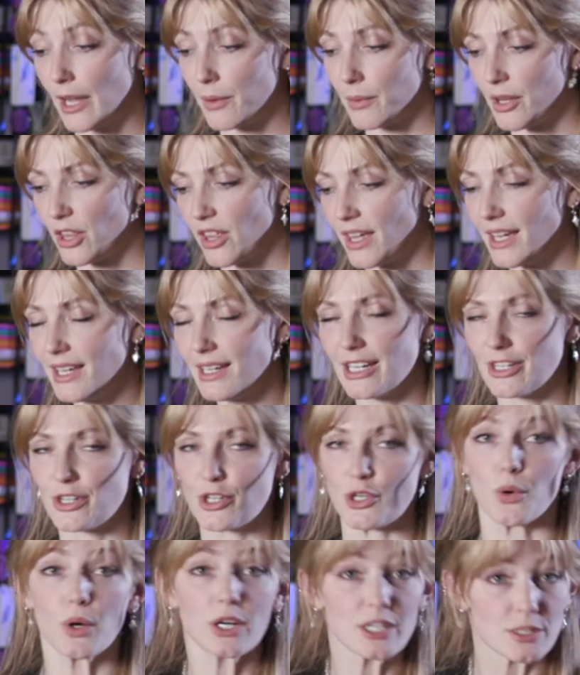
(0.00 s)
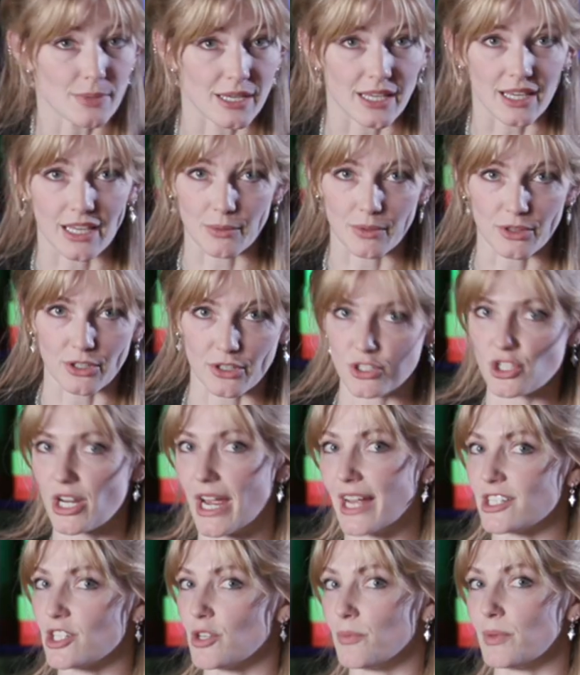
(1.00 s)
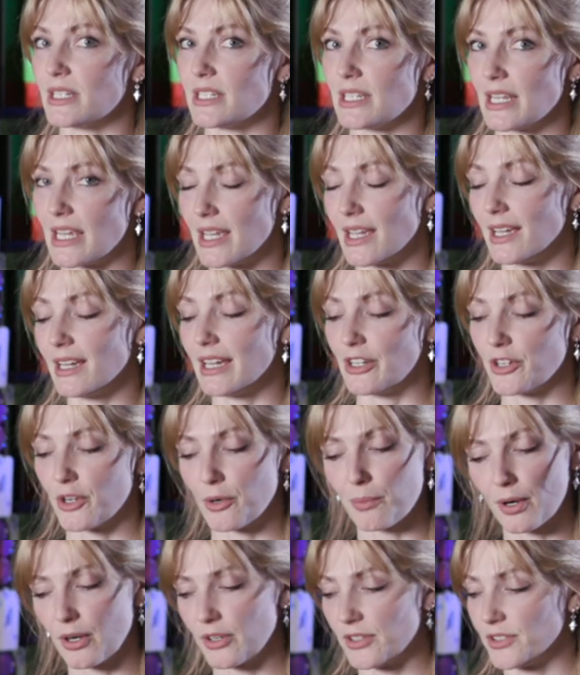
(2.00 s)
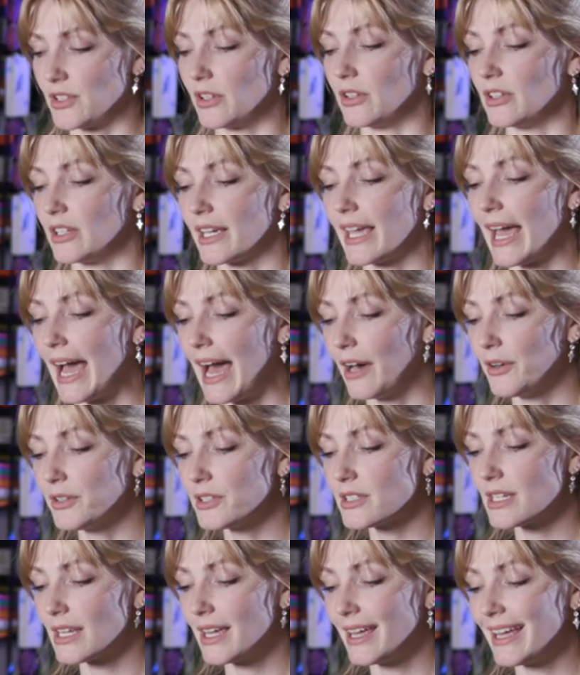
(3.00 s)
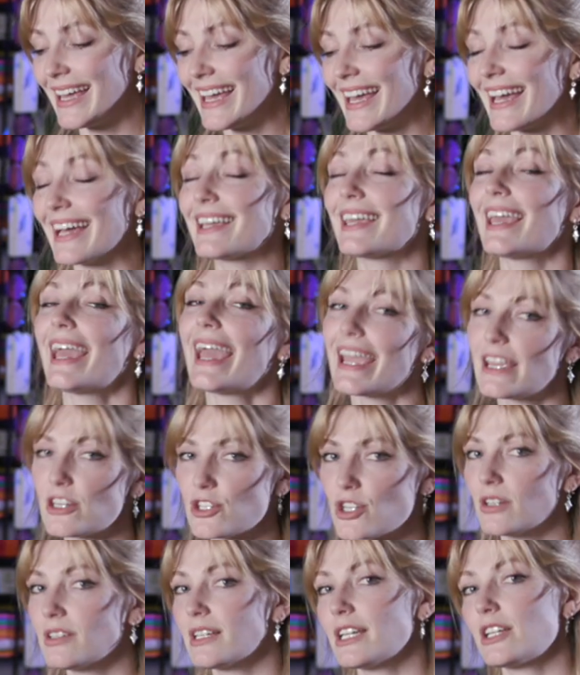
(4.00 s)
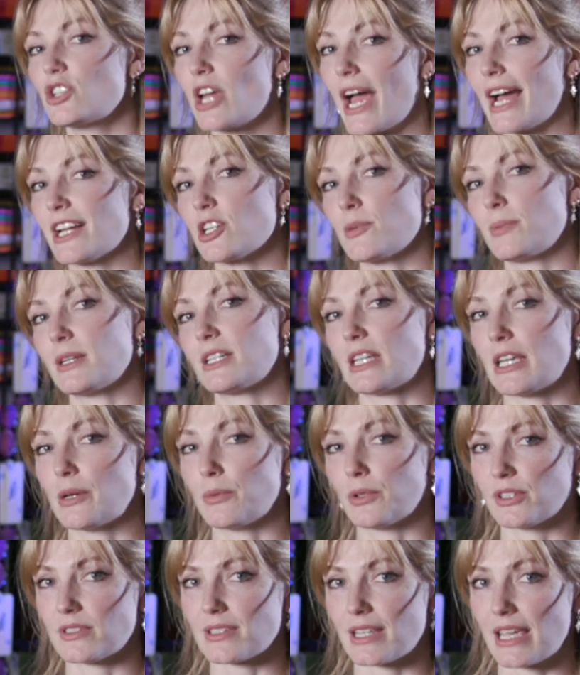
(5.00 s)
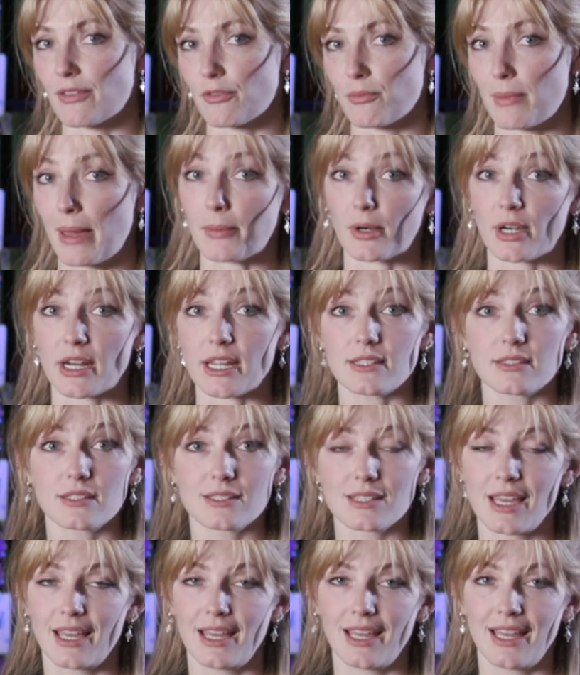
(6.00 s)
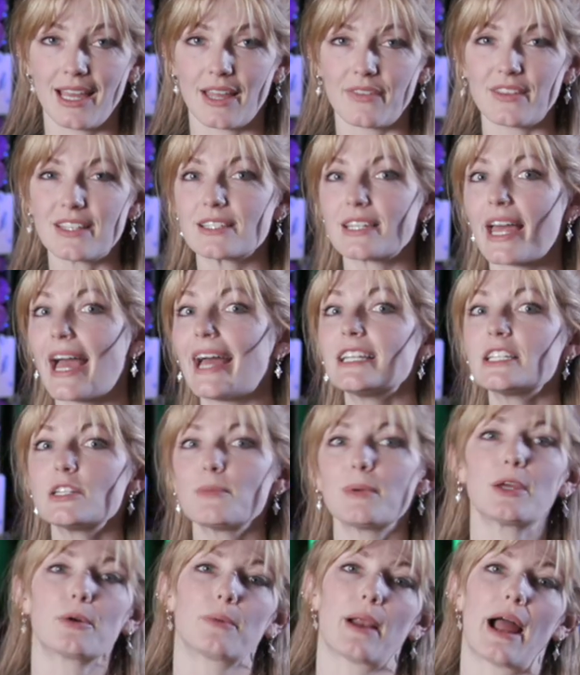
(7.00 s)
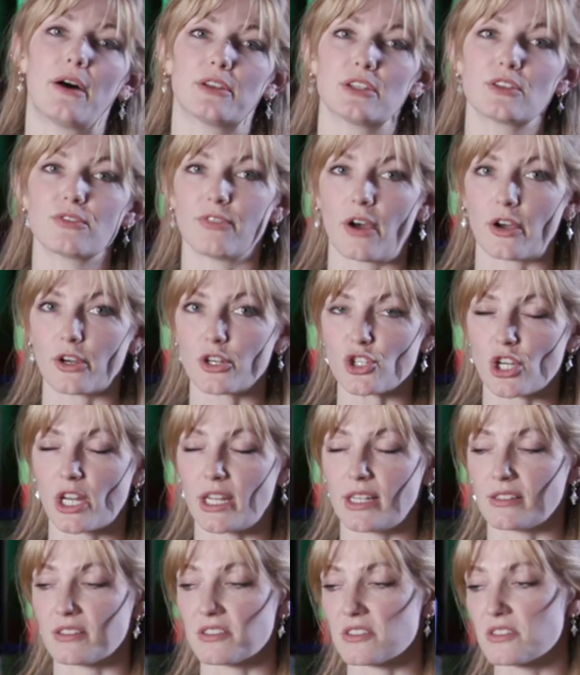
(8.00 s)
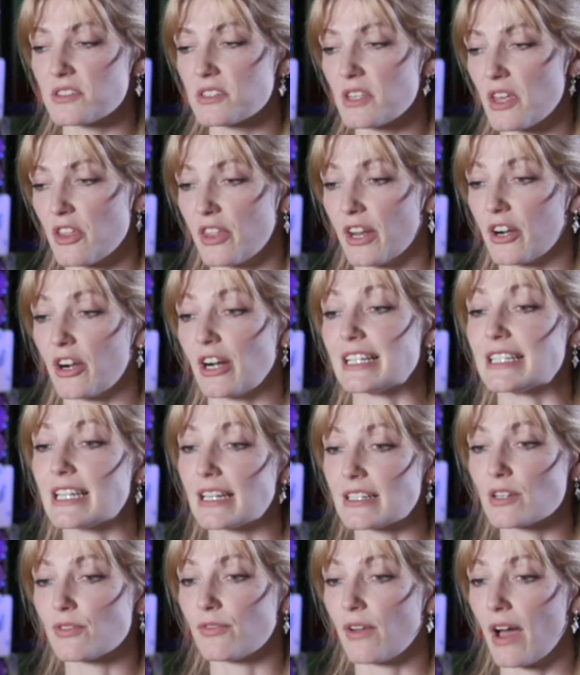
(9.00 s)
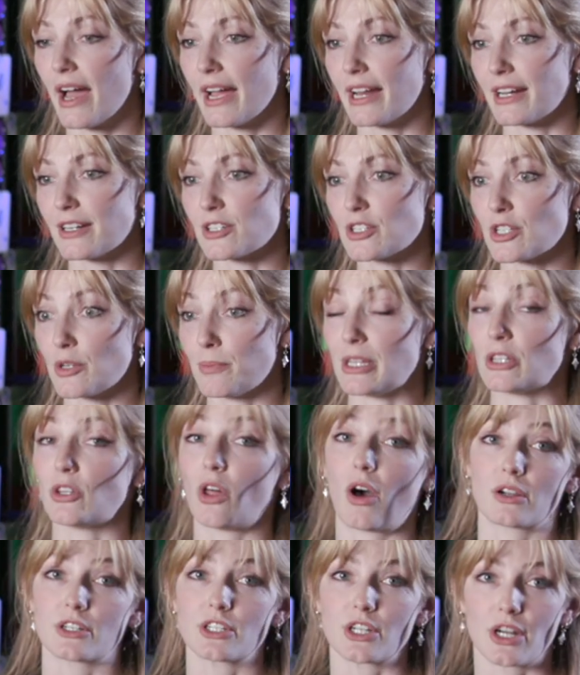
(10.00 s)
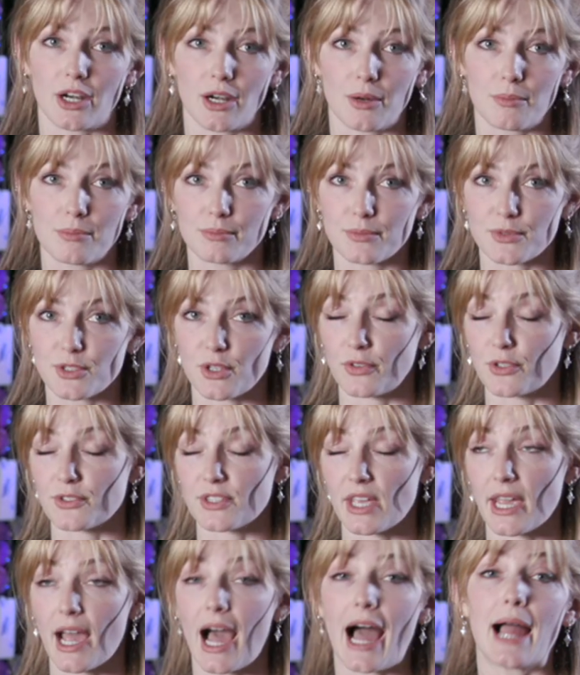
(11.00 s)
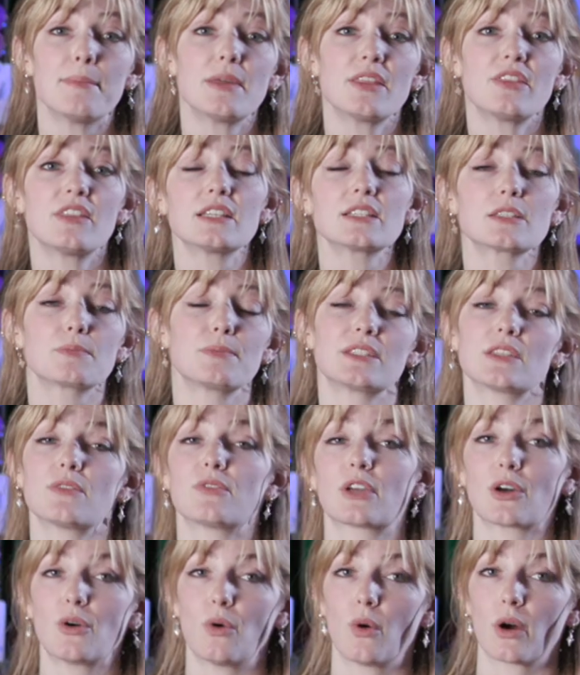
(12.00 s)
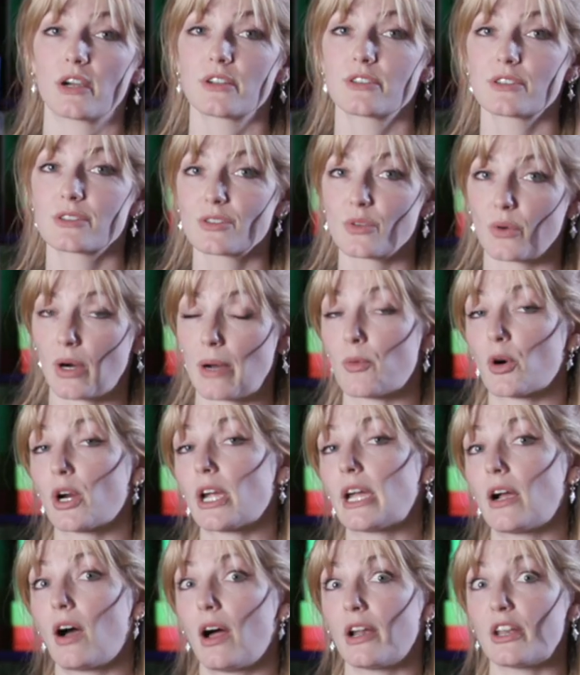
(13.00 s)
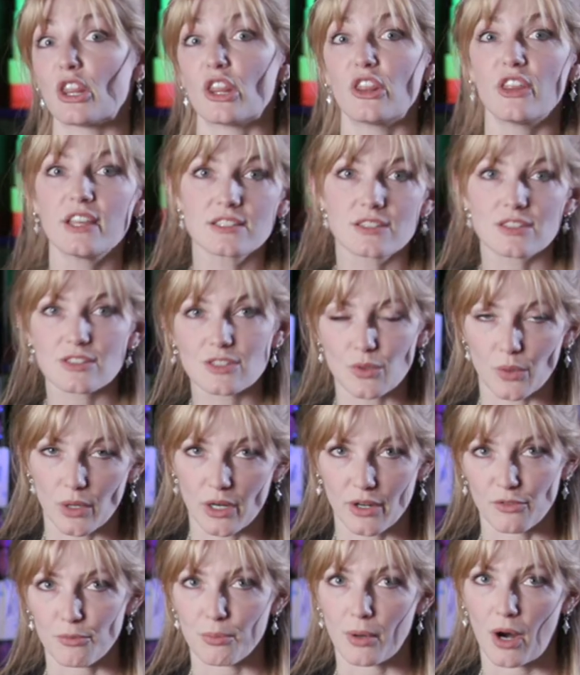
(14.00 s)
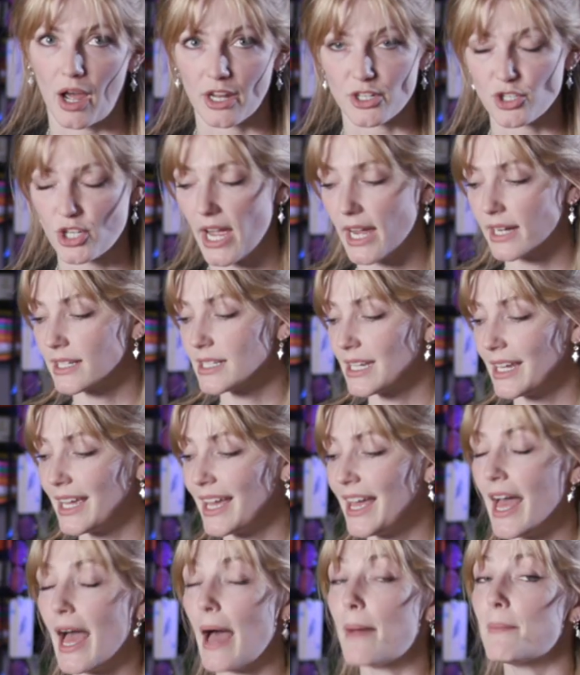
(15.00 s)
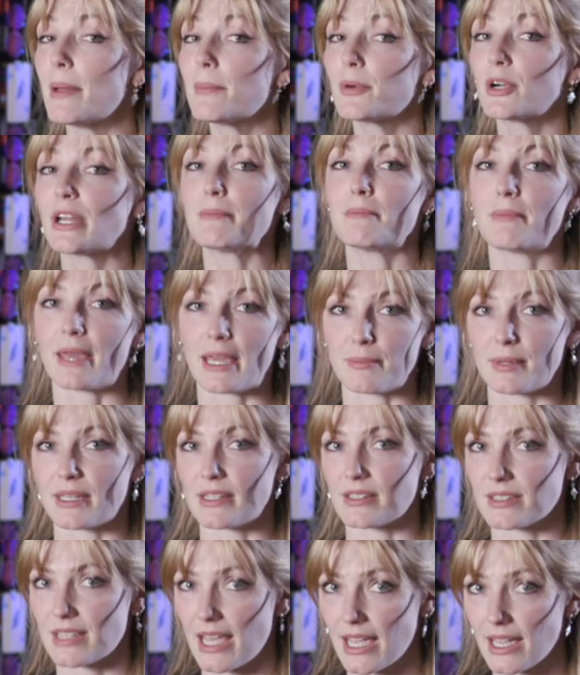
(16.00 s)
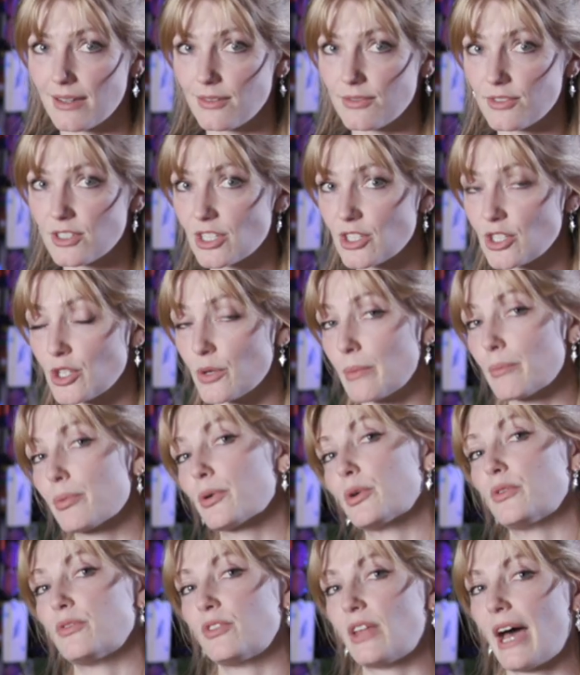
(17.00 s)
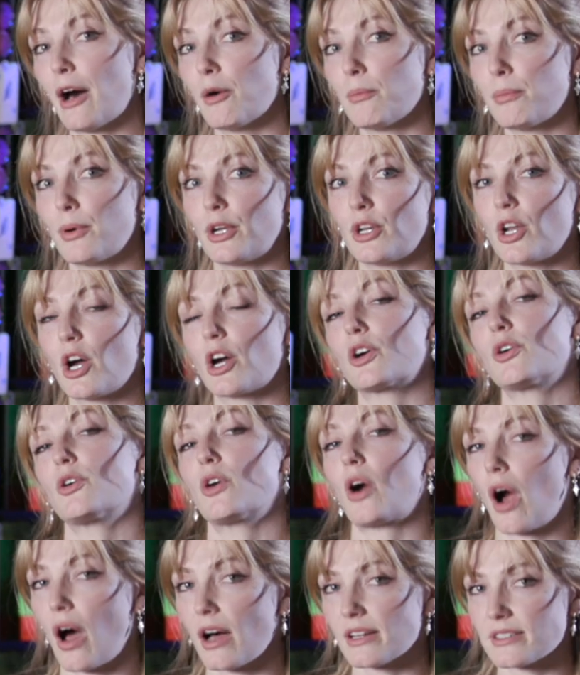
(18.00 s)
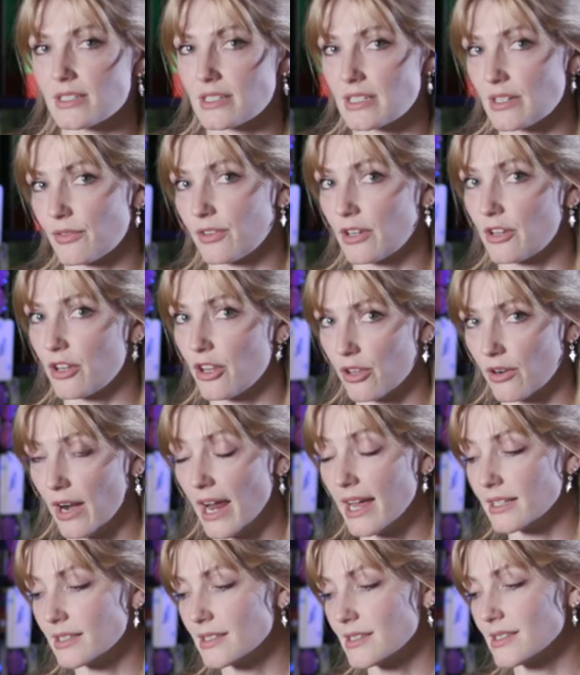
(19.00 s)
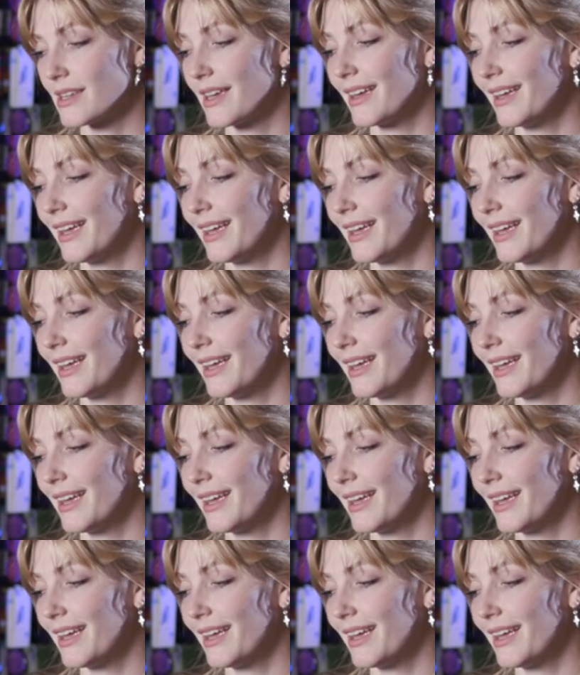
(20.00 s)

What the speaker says: with it, and you're speaking with your ChatGPT in your personal account, occasionally ChatGPT will save memories. And these tend to be around functions that are identified to be long-term. So if you say, I'm in this specific course, or I'm working on this sort of project, a memory may be saved to improve the output across different threads.